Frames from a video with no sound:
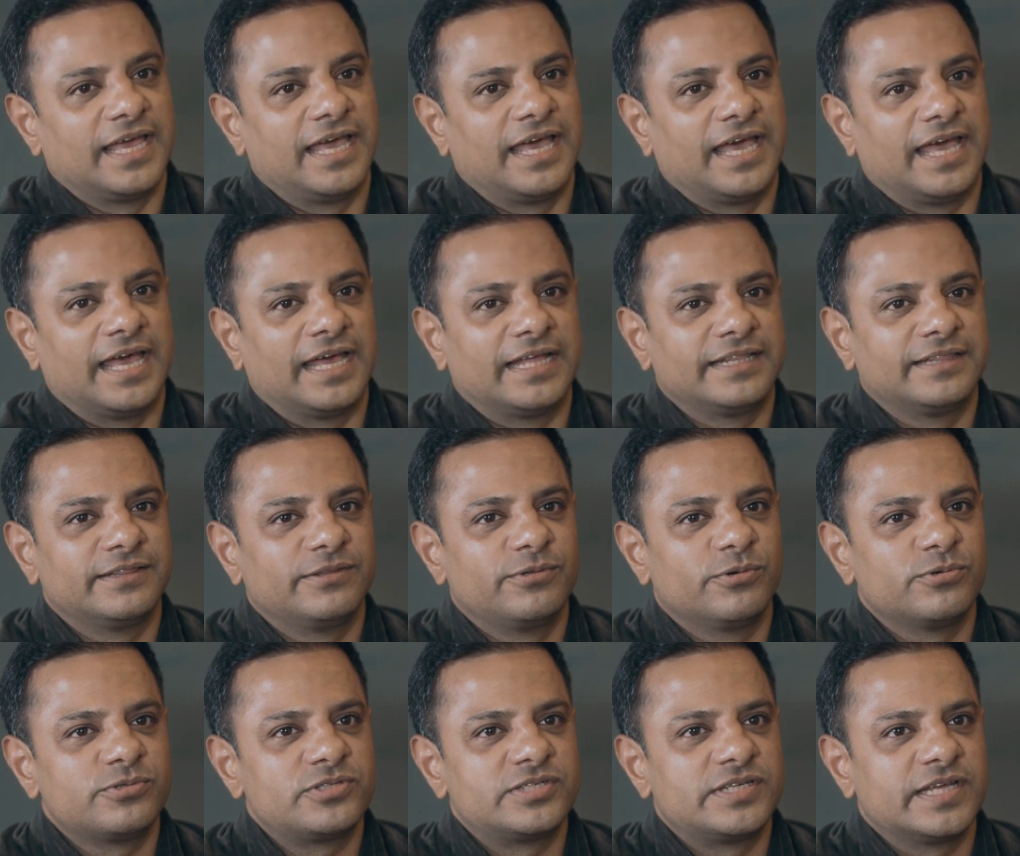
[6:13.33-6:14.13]
And
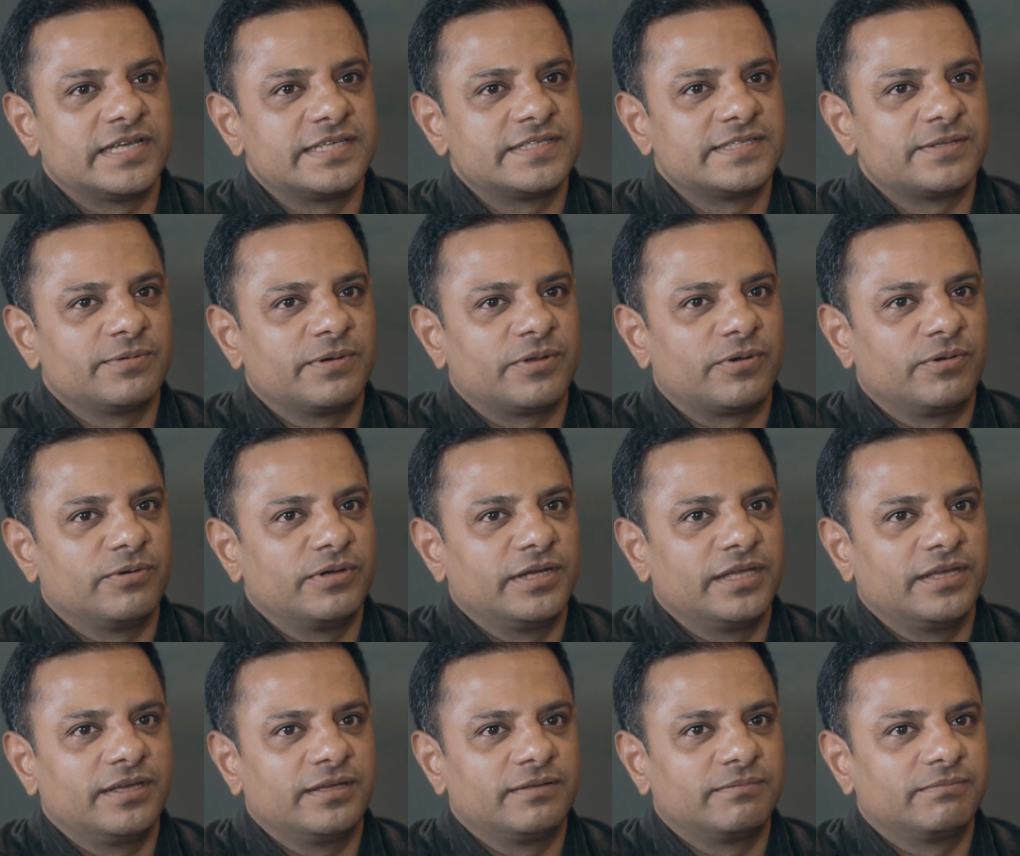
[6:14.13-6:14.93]
those days there
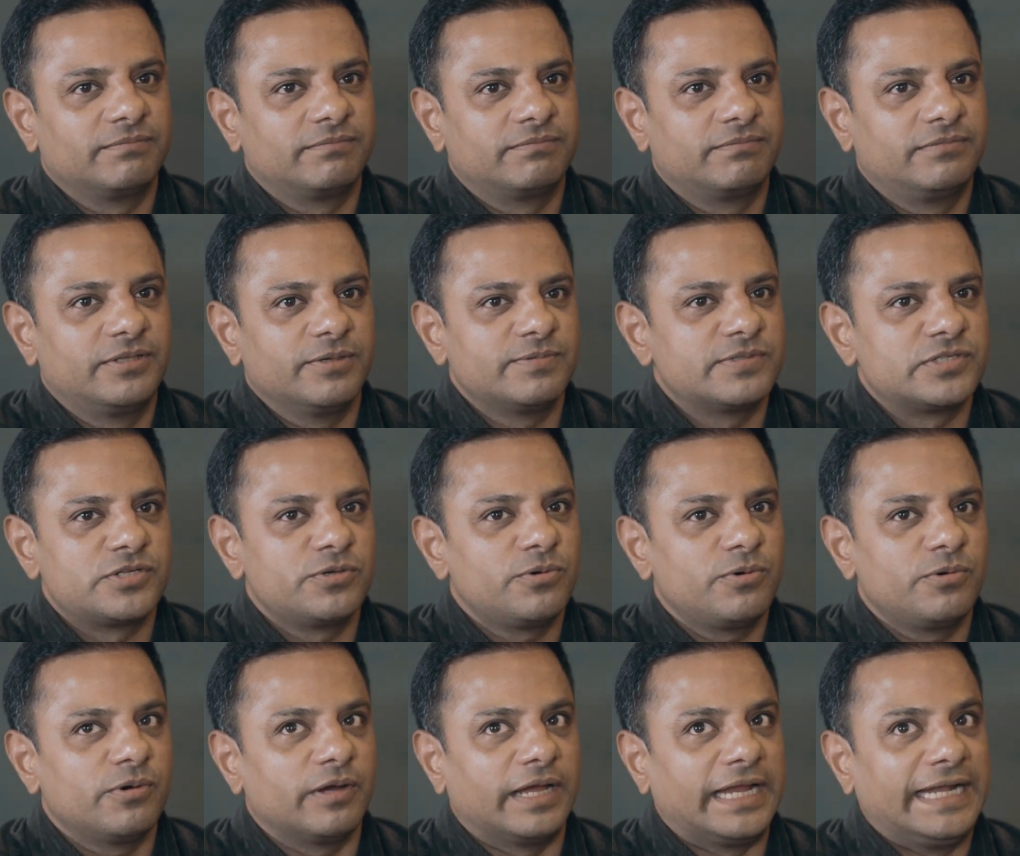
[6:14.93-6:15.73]
was
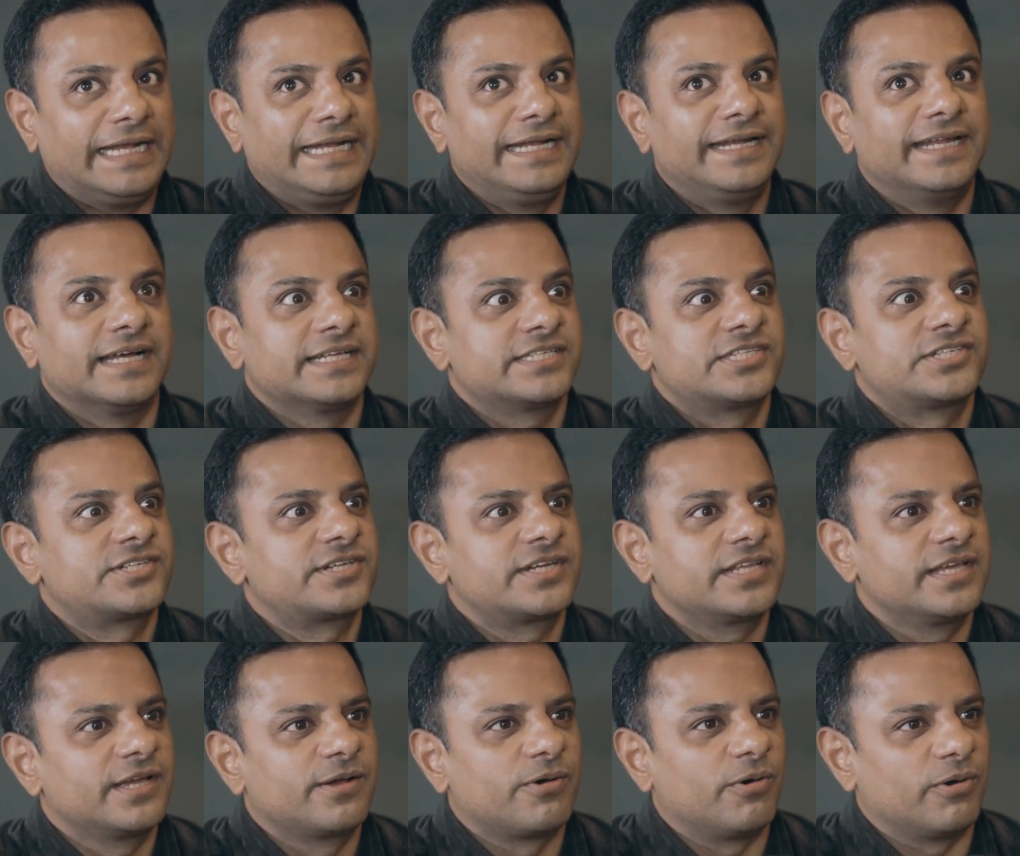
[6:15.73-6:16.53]
no
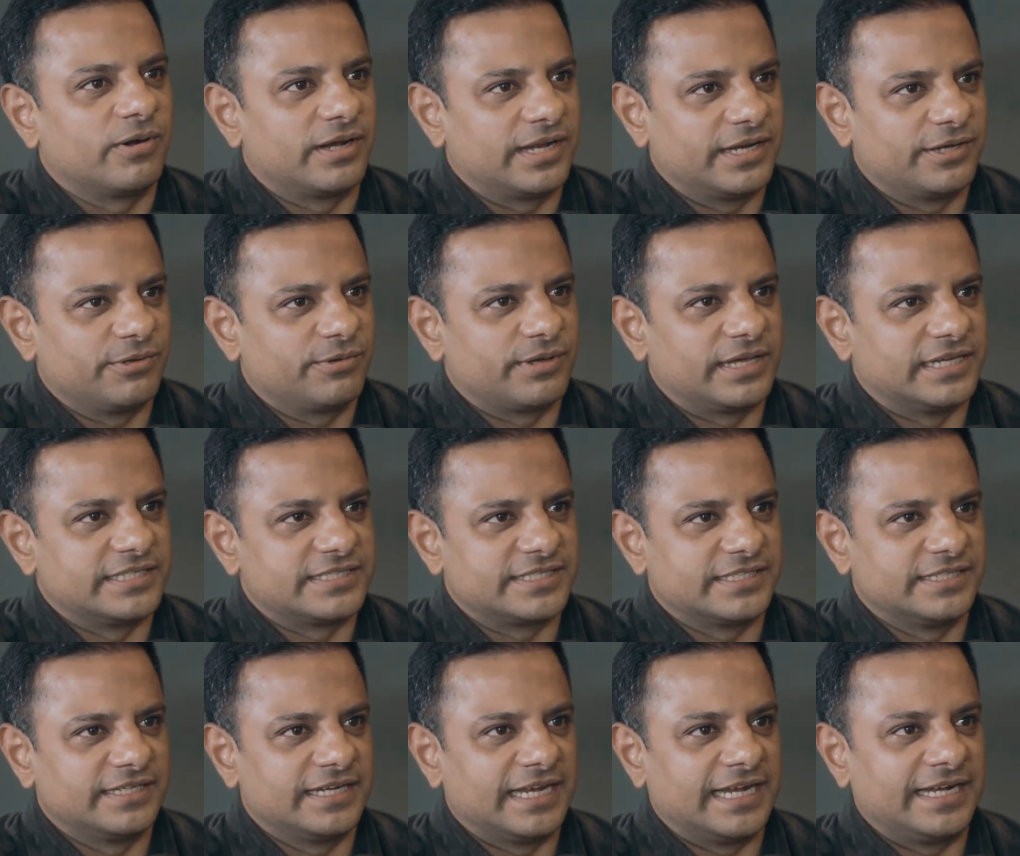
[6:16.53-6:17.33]
industry called
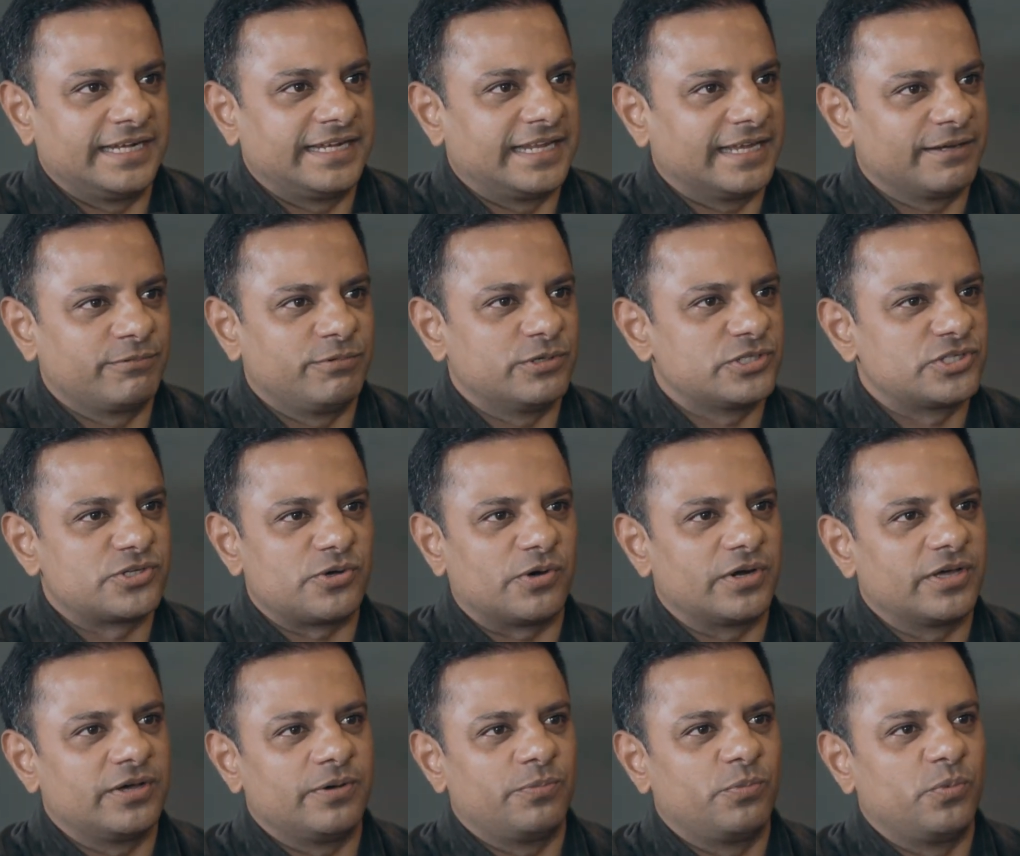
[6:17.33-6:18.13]
education. EdTech was
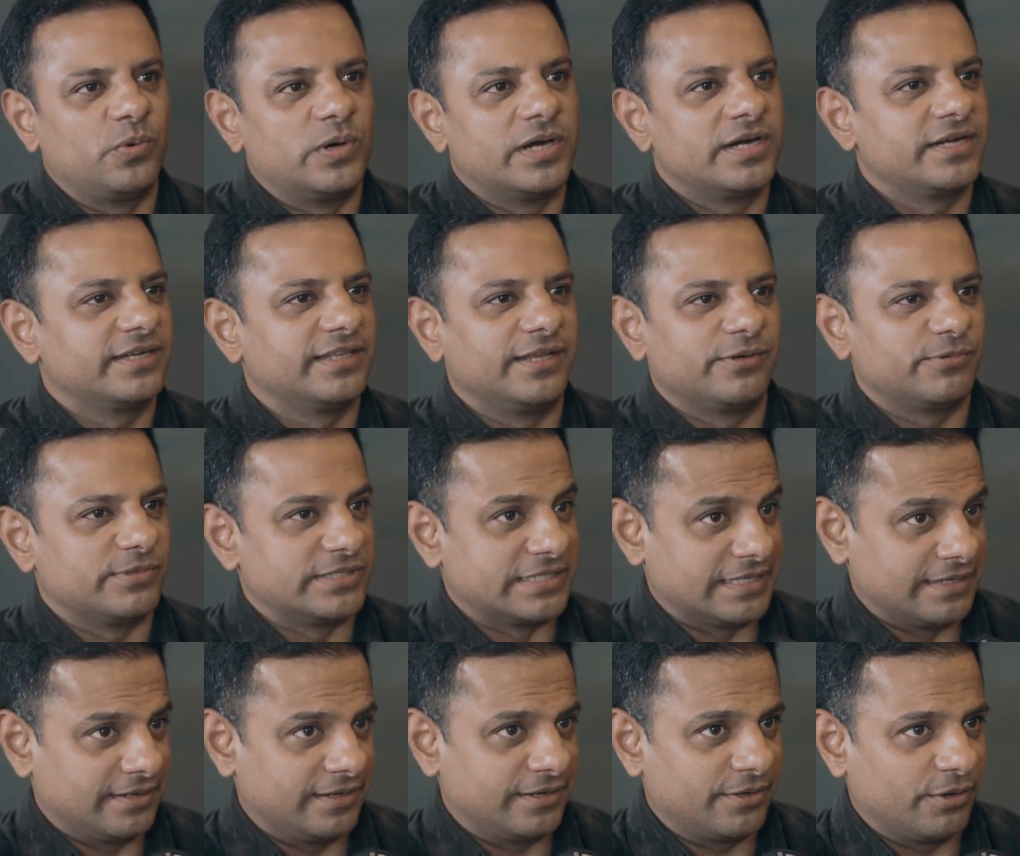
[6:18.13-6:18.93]
not a word that was
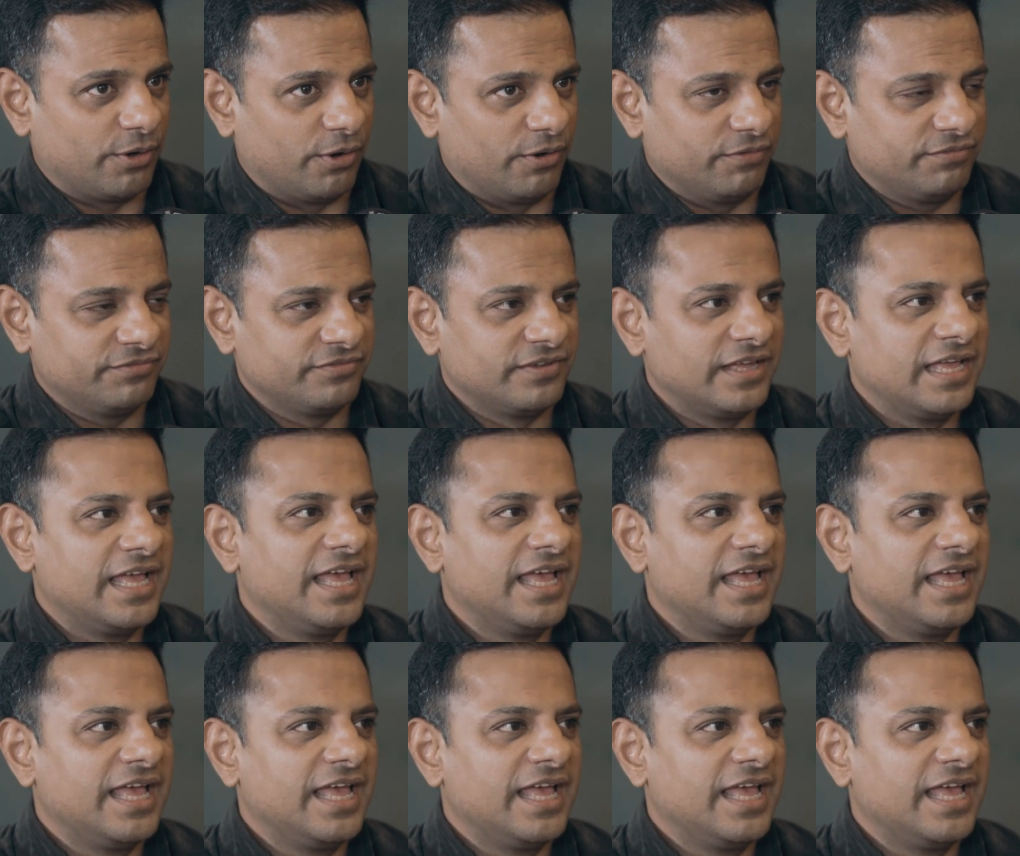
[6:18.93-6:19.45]
heard of.